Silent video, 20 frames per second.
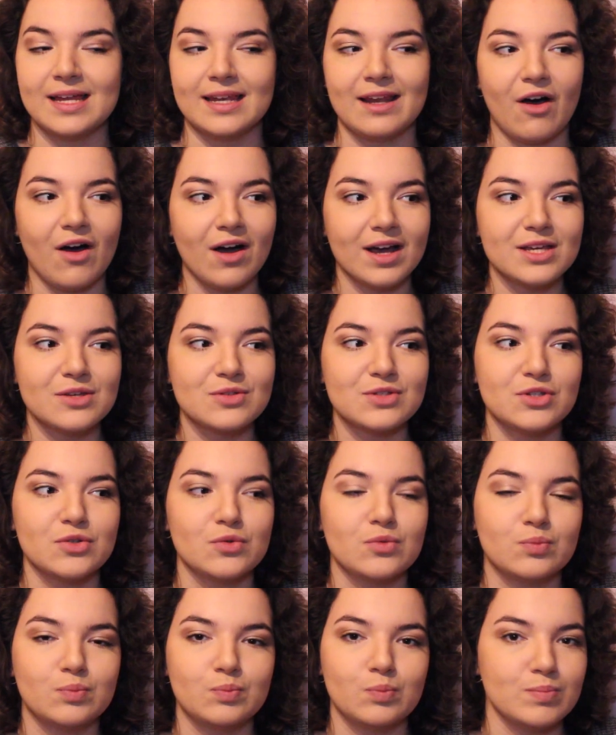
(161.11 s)
Now, I used to
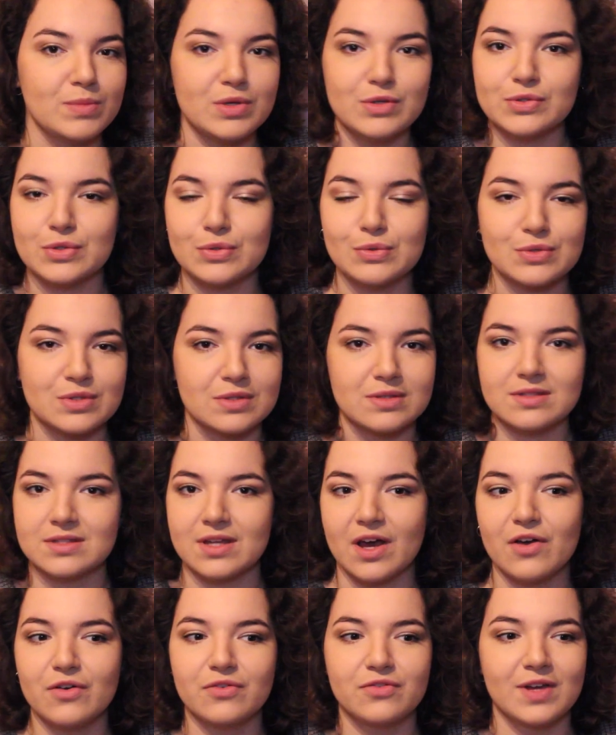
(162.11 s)
do musicals and
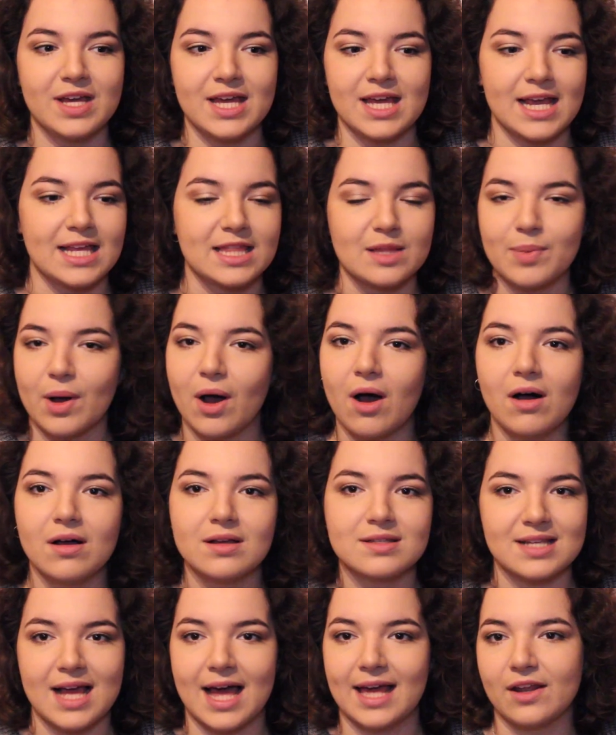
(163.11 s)
stuff in the
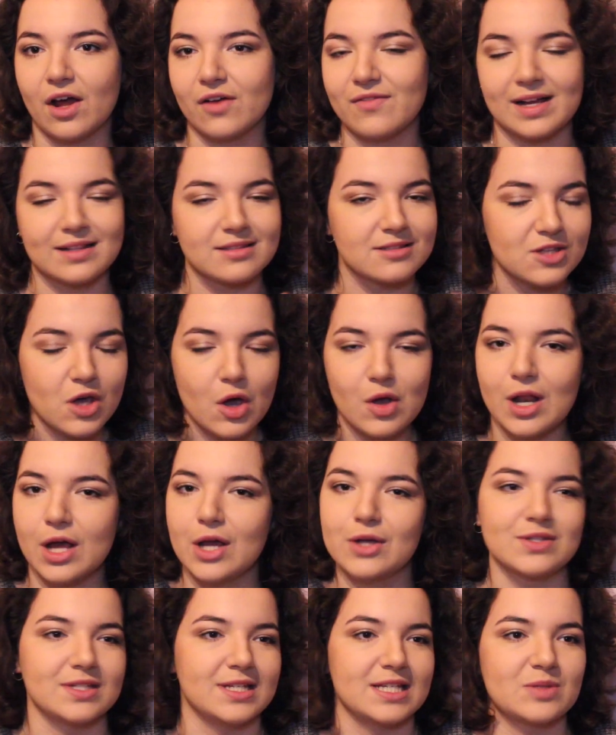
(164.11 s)
past and I've had
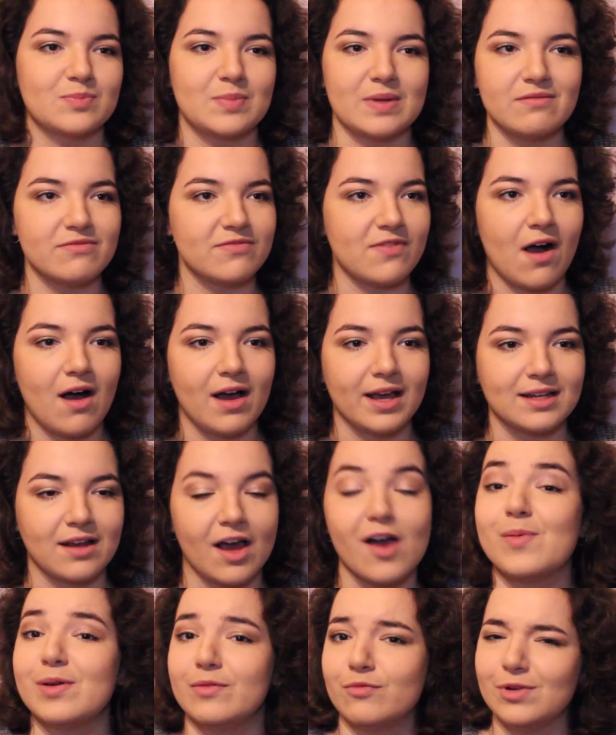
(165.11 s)
solos and it's been fine.
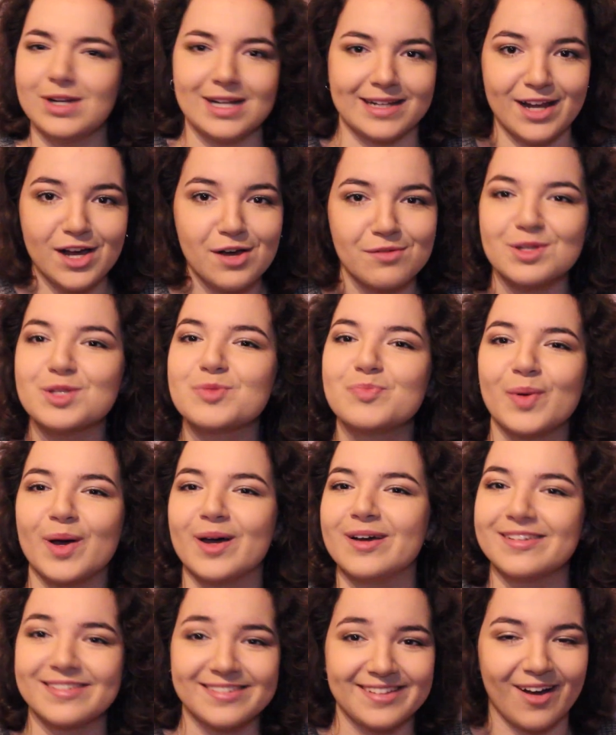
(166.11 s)
Like, I've been really nervous,
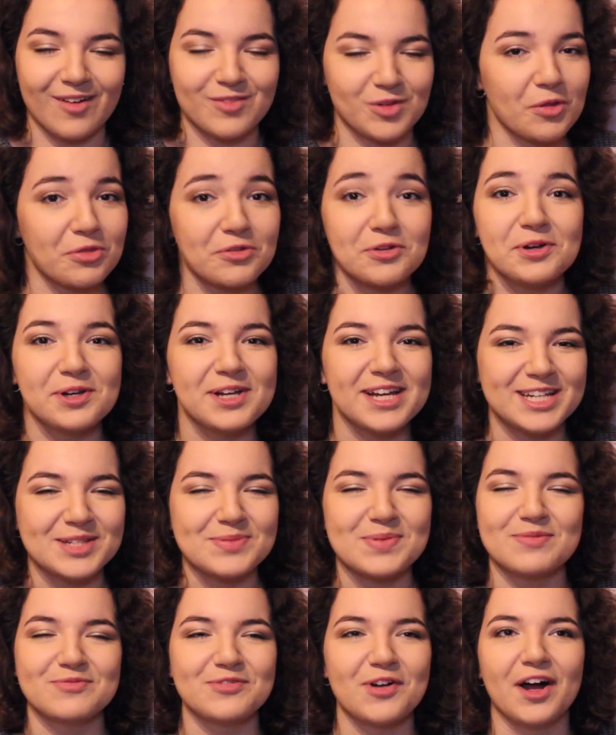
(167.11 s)
but I've got through it and
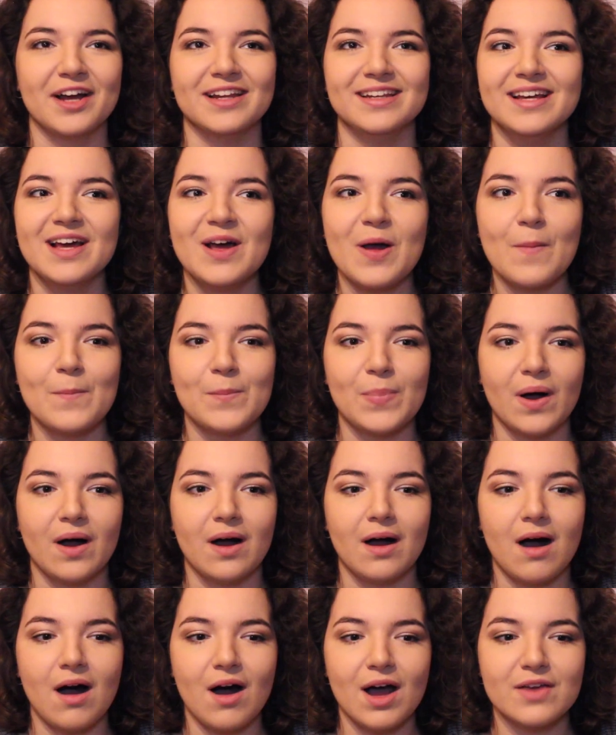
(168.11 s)
it's been fine.
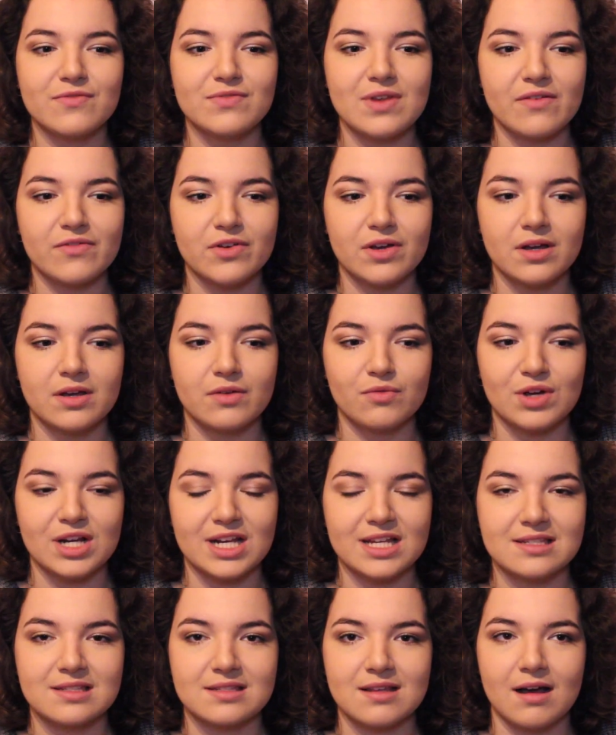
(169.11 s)
But I've never
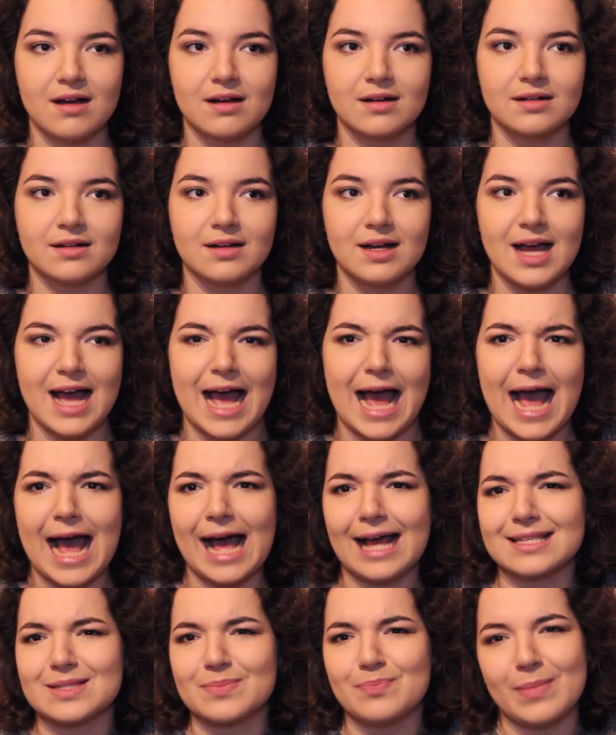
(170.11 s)
really sung
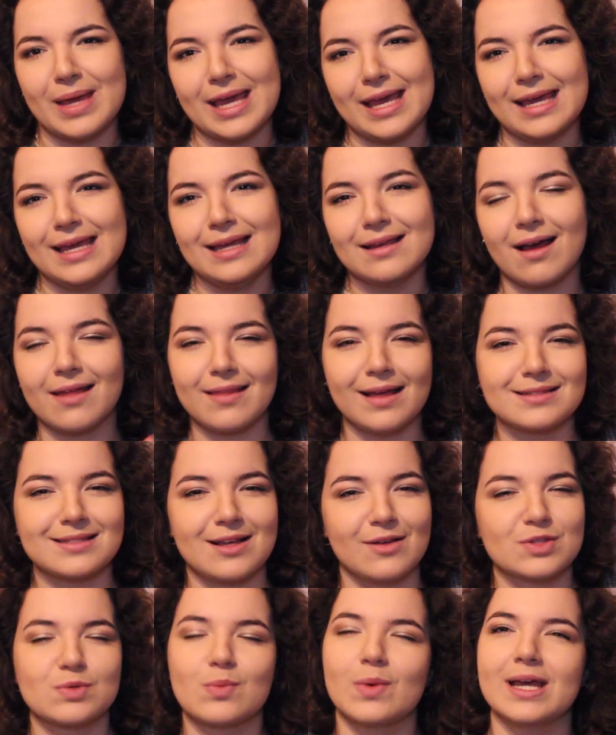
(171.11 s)
as me. Like, that
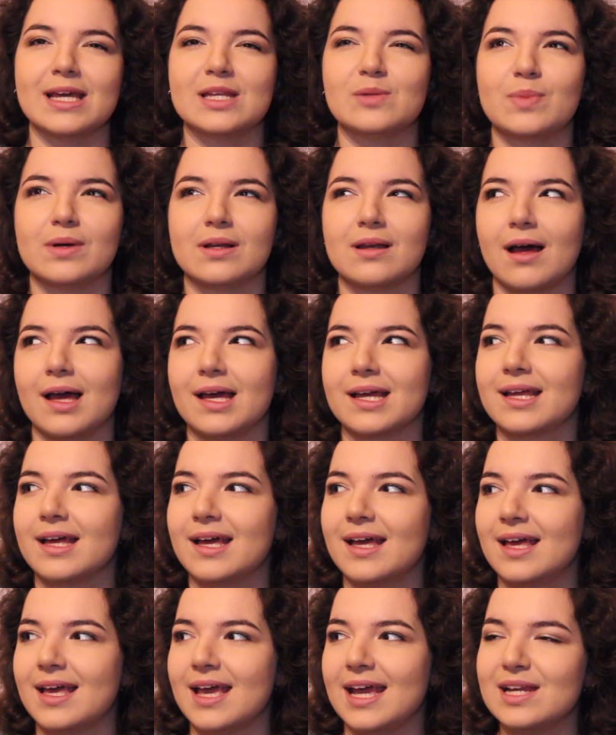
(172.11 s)
sounds weird, but like
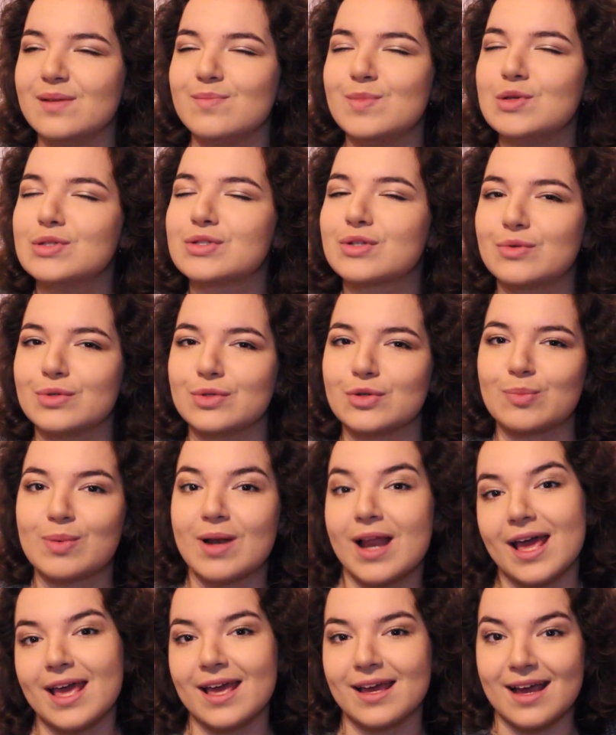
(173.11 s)
in a musical you're
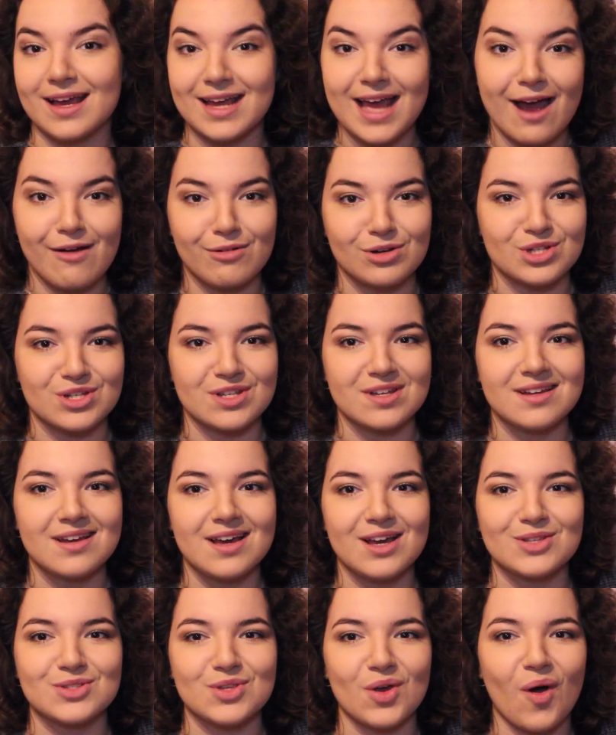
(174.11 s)
playing a character.
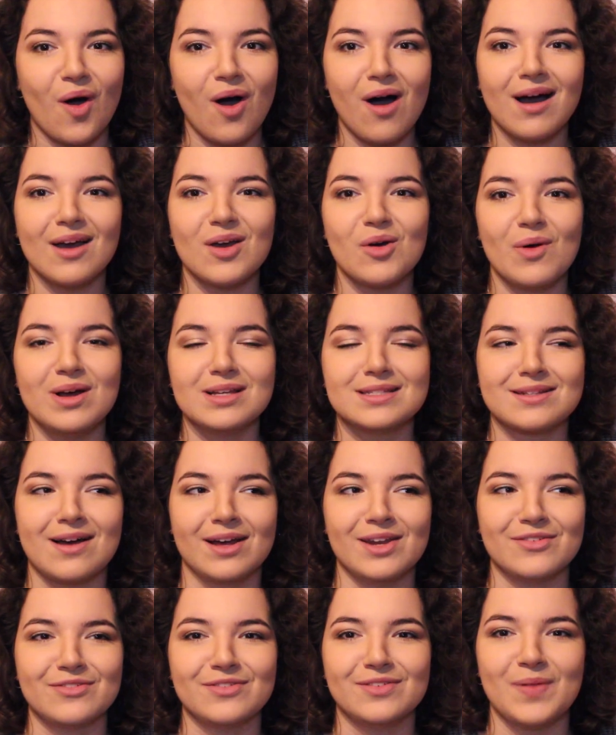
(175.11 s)
So I always
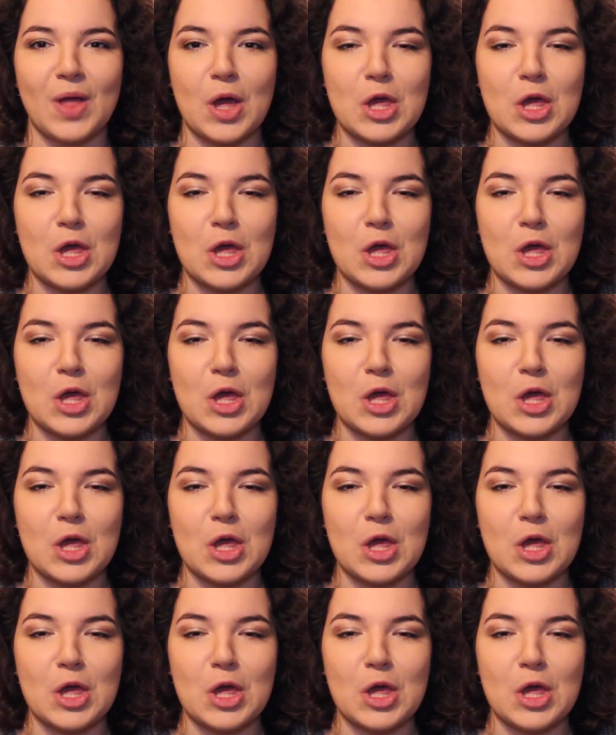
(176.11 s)
kind of